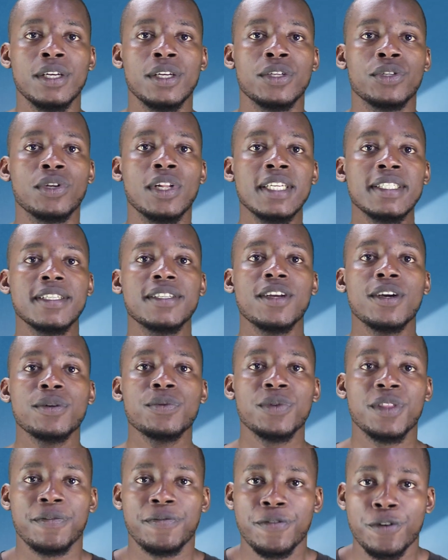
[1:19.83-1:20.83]
So let's start
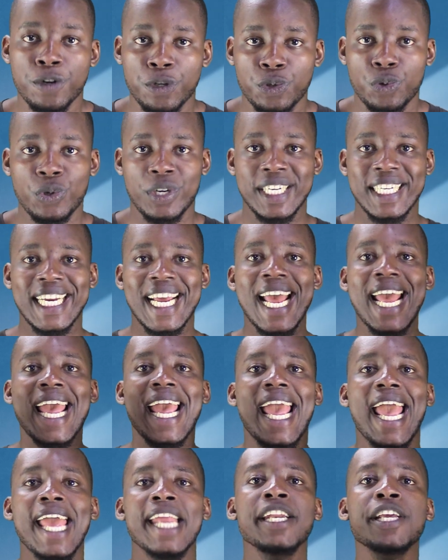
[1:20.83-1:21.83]
with the first one.
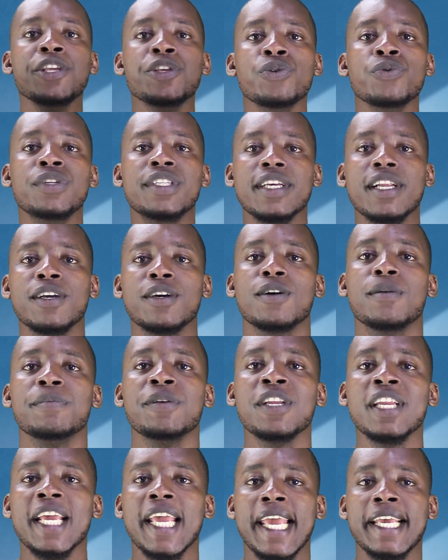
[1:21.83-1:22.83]
Any new
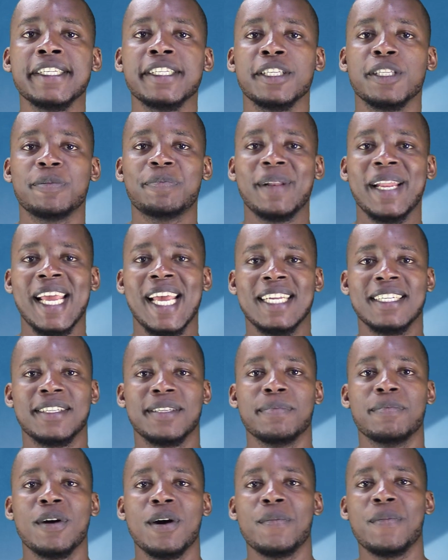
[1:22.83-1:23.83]
telecommunications player in
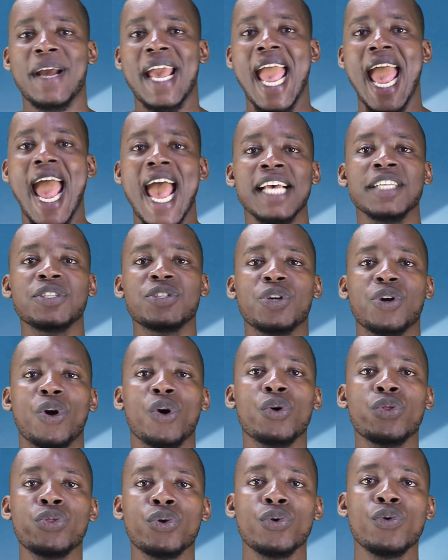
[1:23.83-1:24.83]
Zimbabwe has to
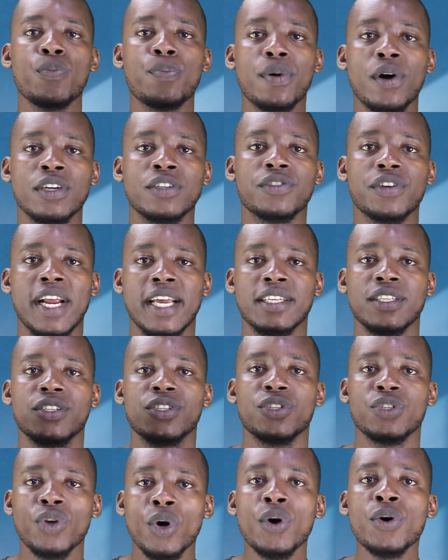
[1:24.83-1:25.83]
go through Portra
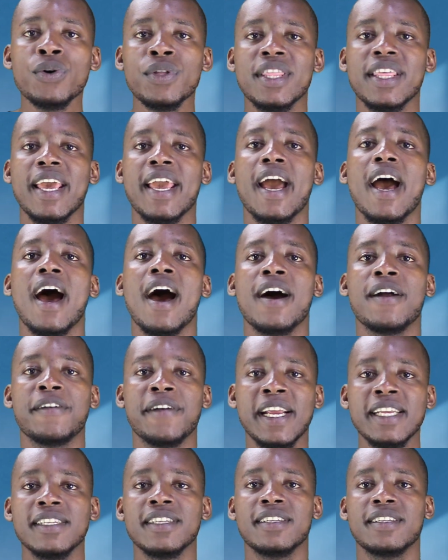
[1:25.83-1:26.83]
so they are
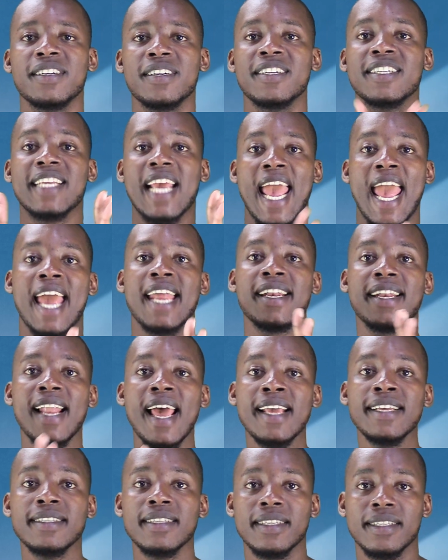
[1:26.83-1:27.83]
registered and
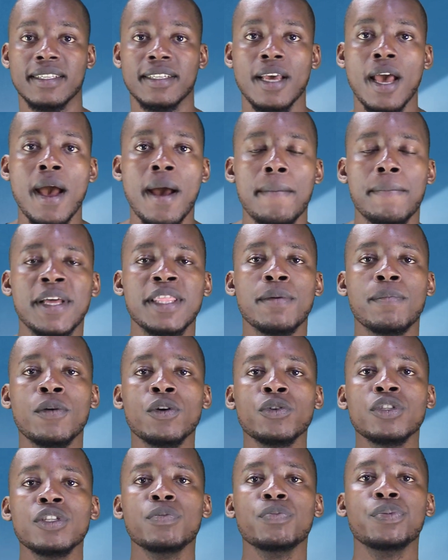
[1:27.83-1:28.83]
licensed. But the
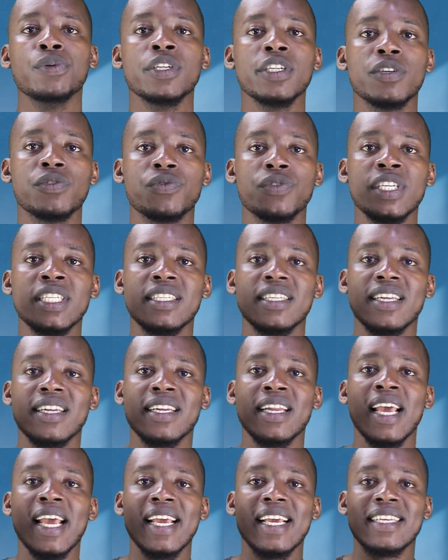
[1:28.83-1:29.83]
most important
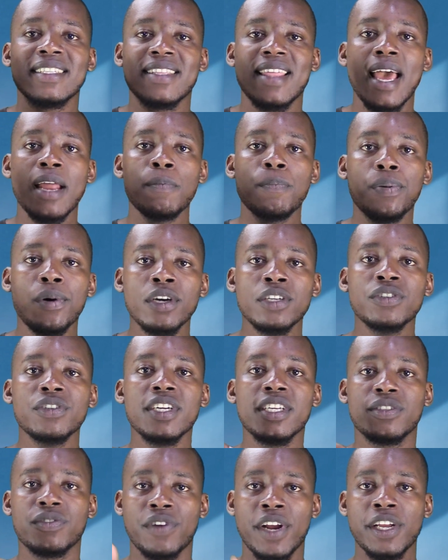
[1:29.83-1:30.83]
reason is that
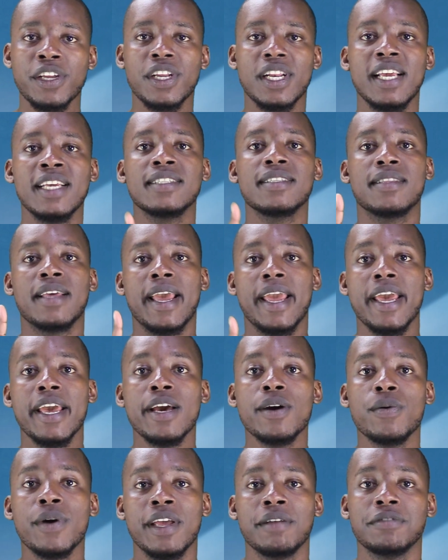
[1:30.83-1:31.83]
POTRAZ regulates the
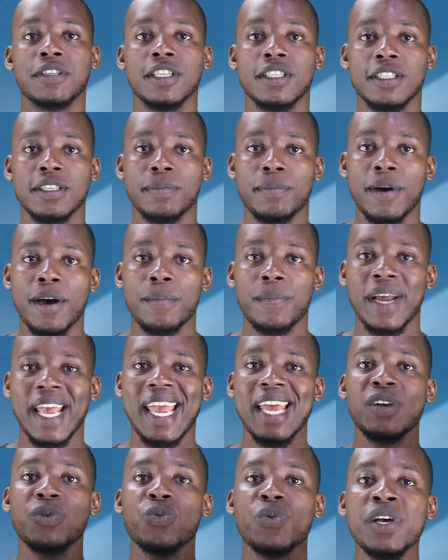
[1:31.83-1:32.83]
airwaves in Zimbabwe
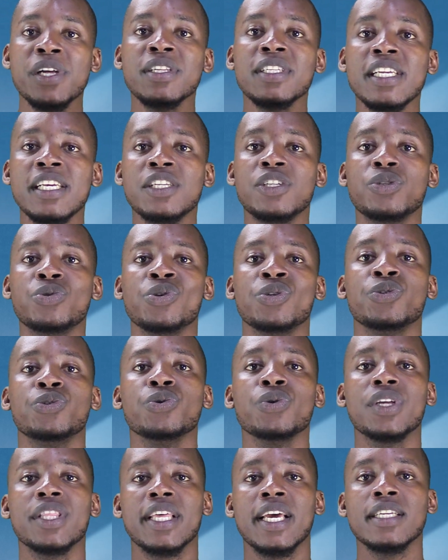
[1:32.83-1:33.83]
and will need to
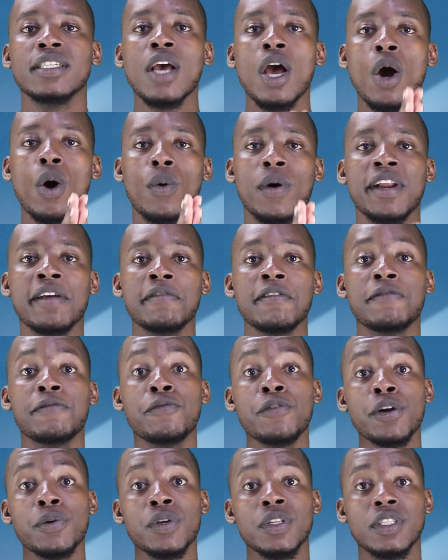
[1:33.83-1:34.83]
ensure that whatever
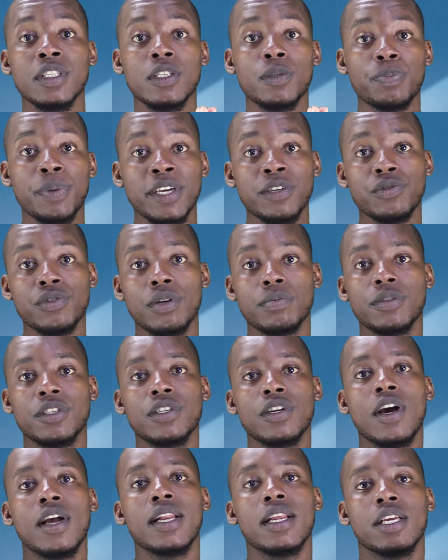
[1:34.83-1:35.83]
frequency spectrum
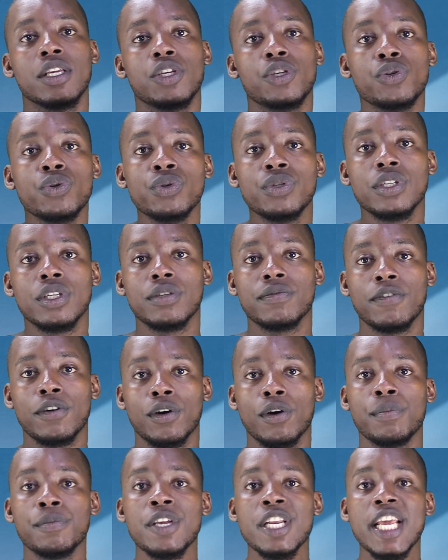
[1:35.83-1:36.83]
Starlink uses for
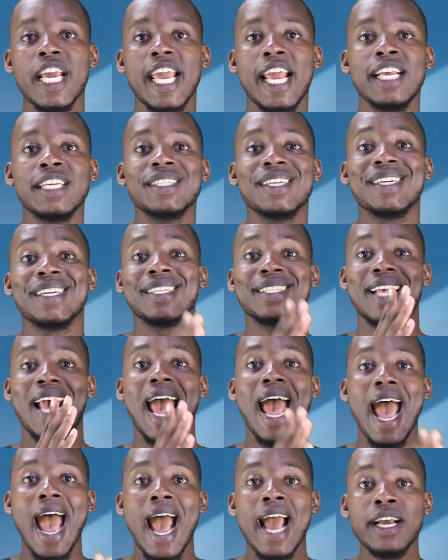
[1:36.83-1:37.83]
communication is
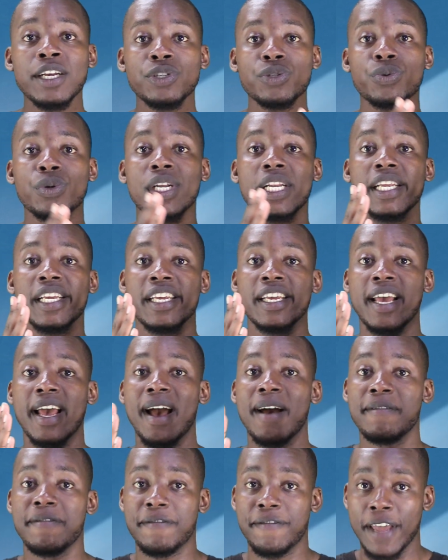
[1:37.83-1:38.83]
actually
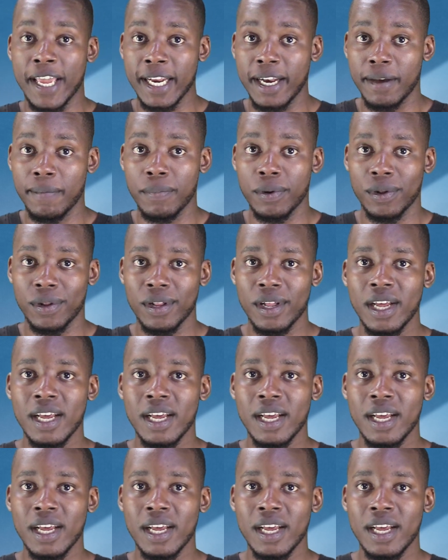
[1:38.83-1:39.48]
available.